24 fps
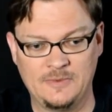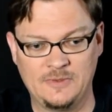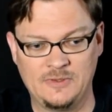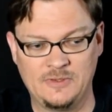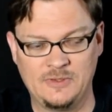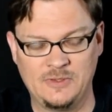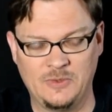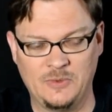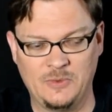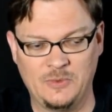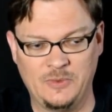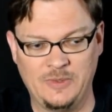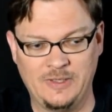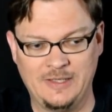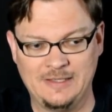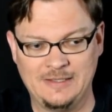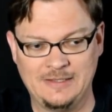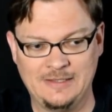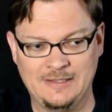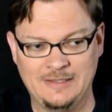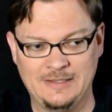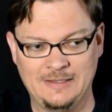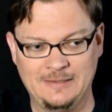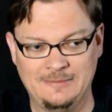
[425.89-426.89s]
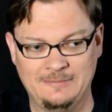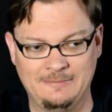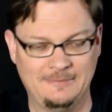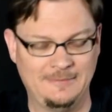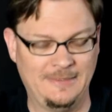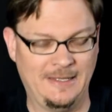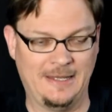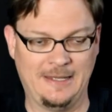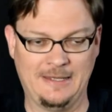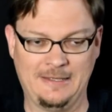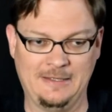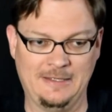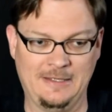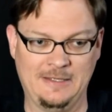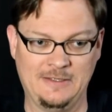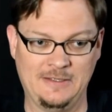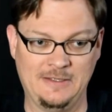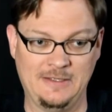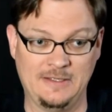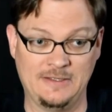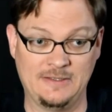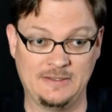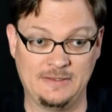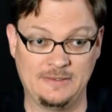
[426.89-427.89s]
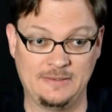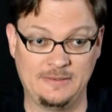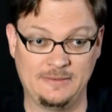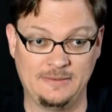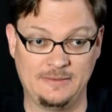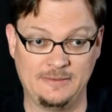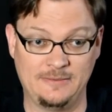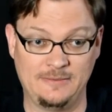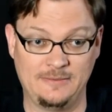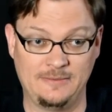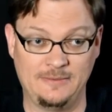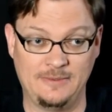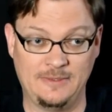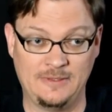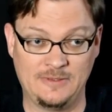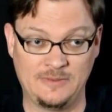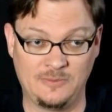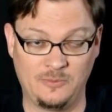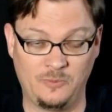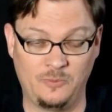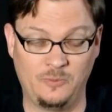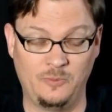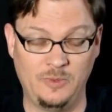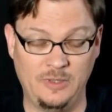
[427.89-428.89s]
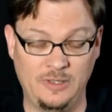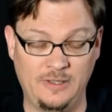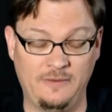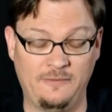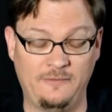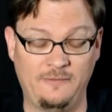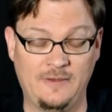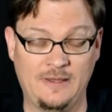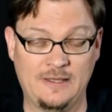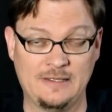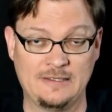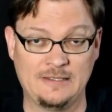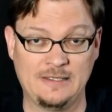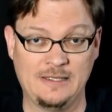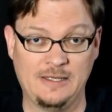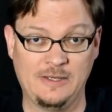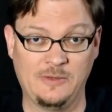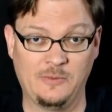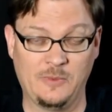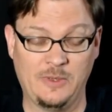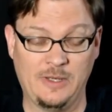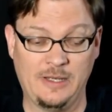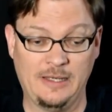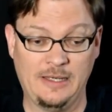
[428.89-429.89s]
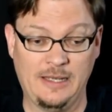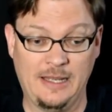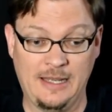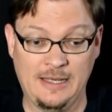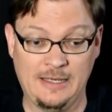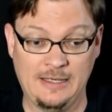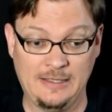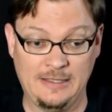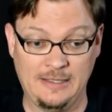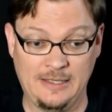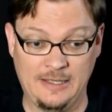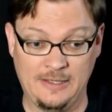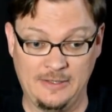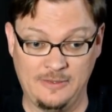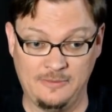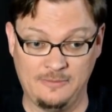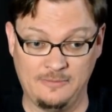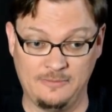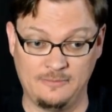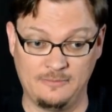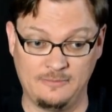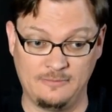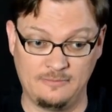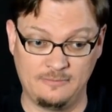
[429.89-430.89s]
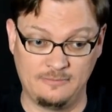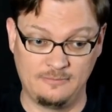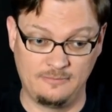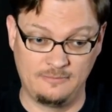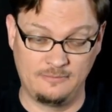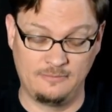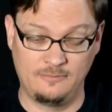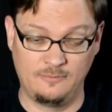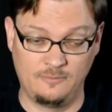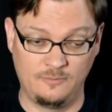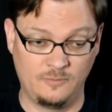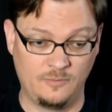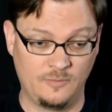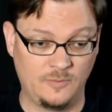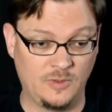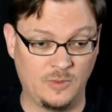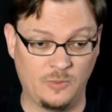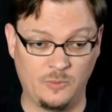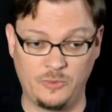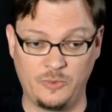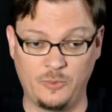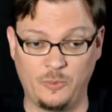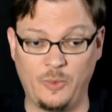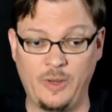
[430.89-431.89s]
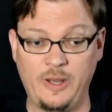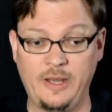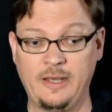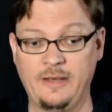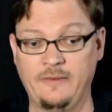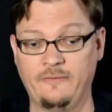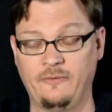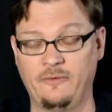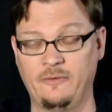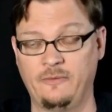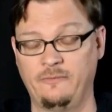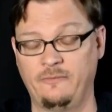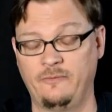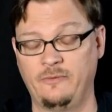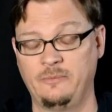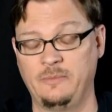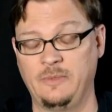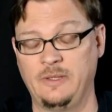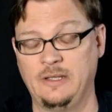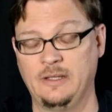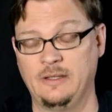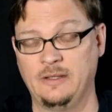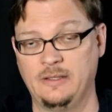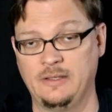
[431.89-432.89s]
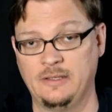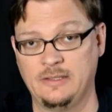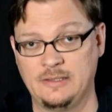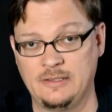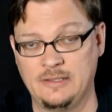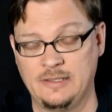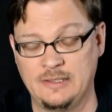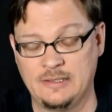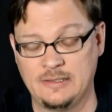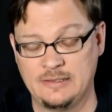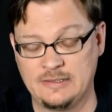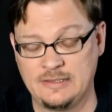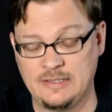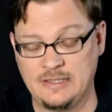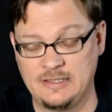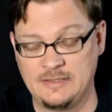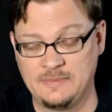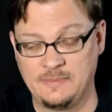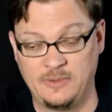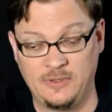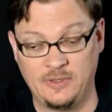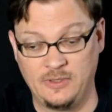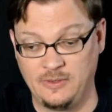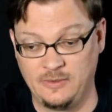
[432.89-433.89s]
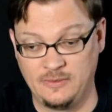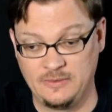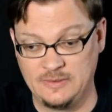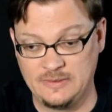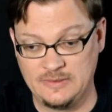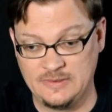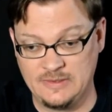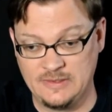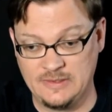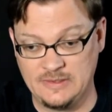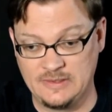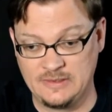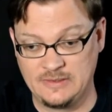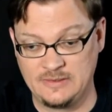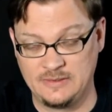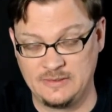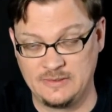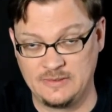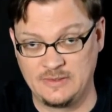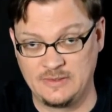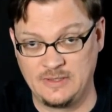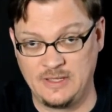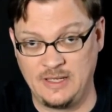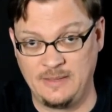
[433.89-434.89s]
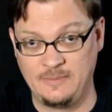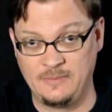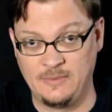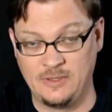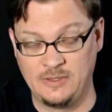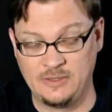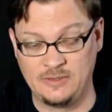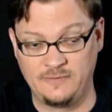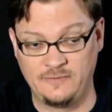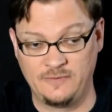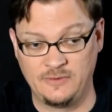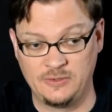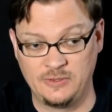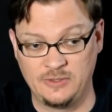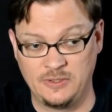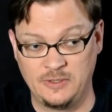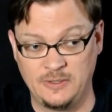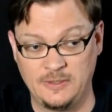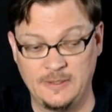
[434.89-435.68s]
So it's really a fascinating read, and the writing from Gillen and Spurrier is just top notch for sure.